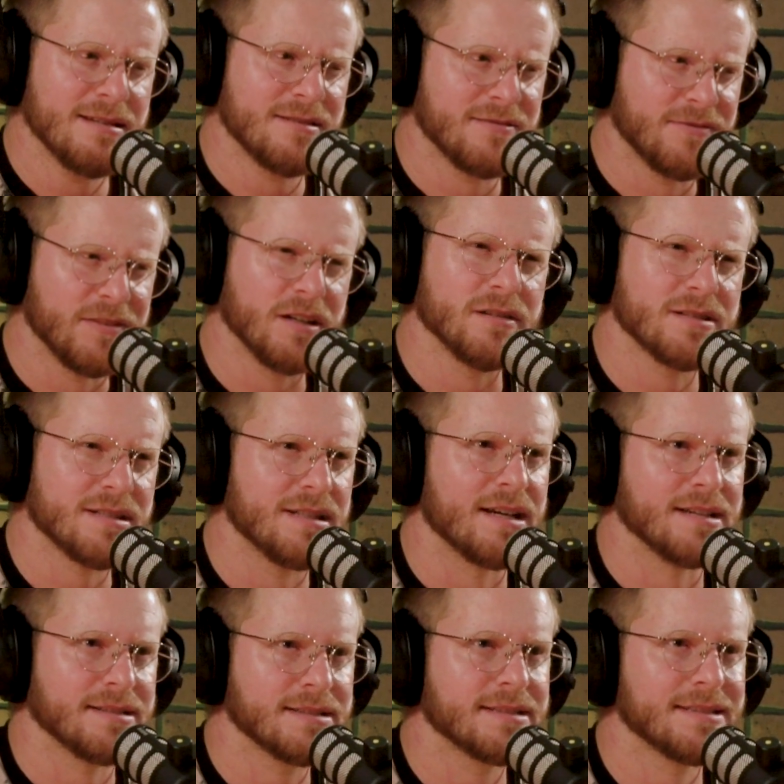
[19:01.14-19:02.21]
his
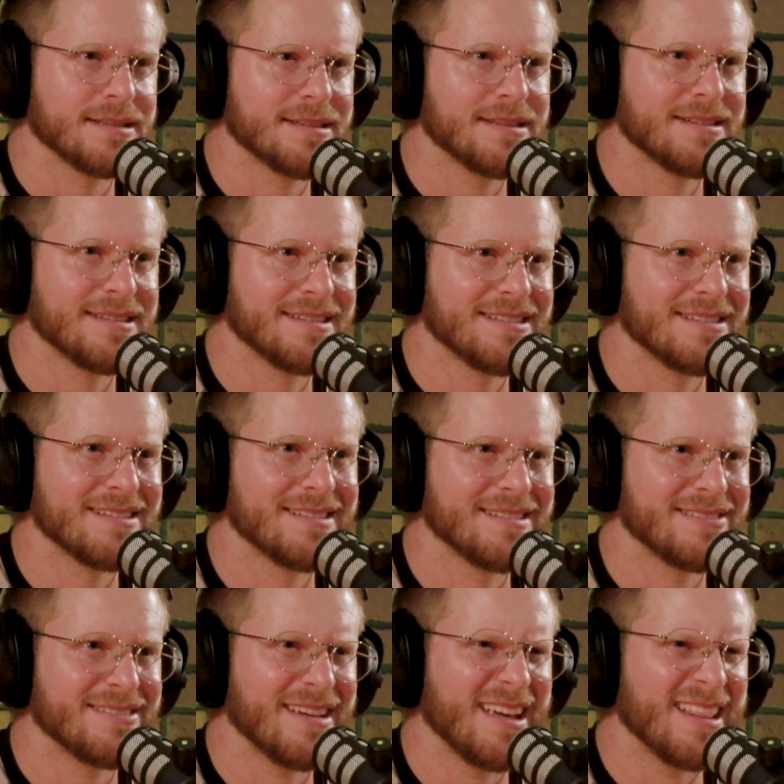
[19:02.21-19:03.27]
fierceness
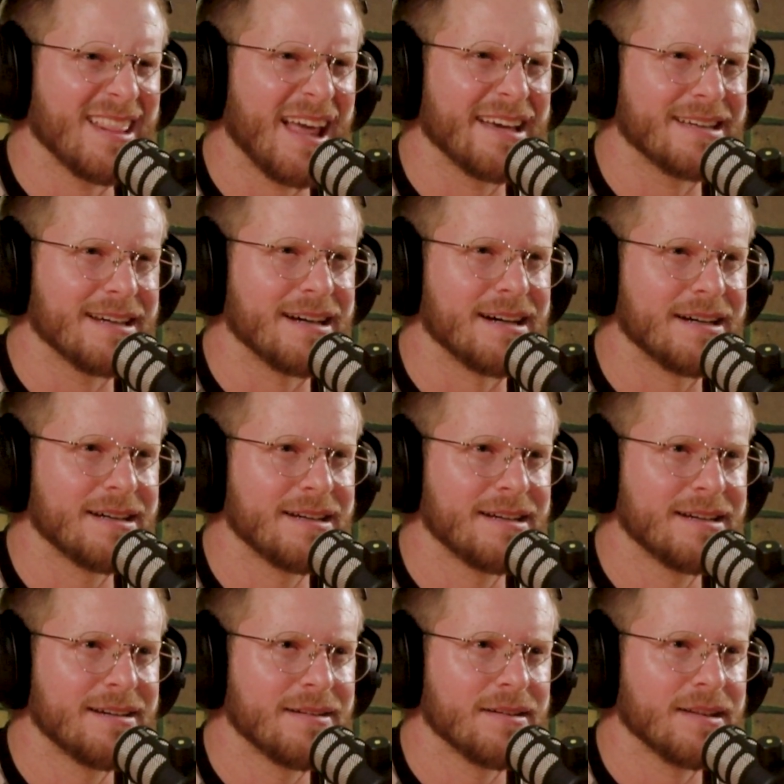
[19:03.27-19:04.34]
in like a
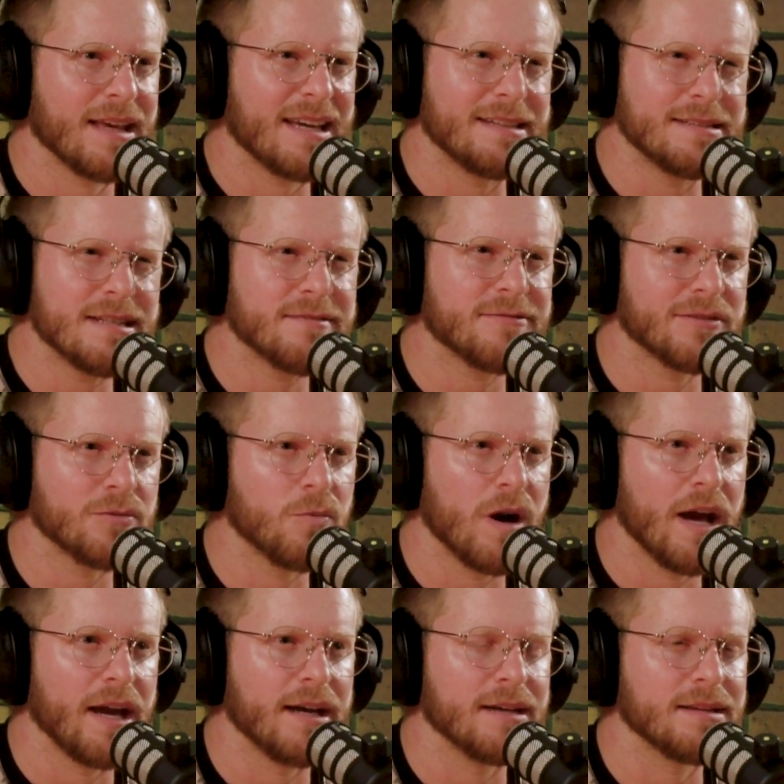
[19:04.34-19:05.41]
different
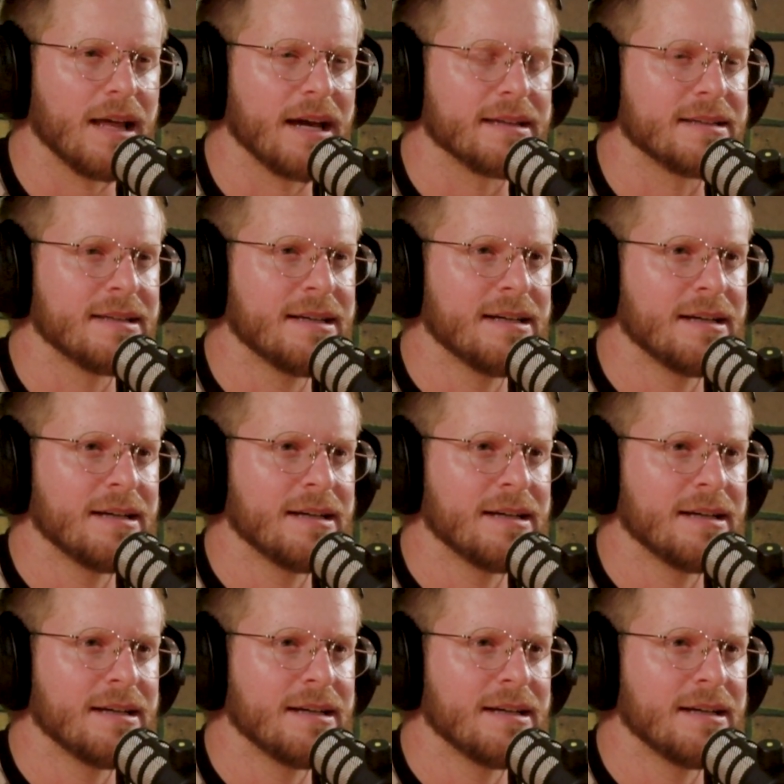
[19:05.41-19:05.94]
way. Like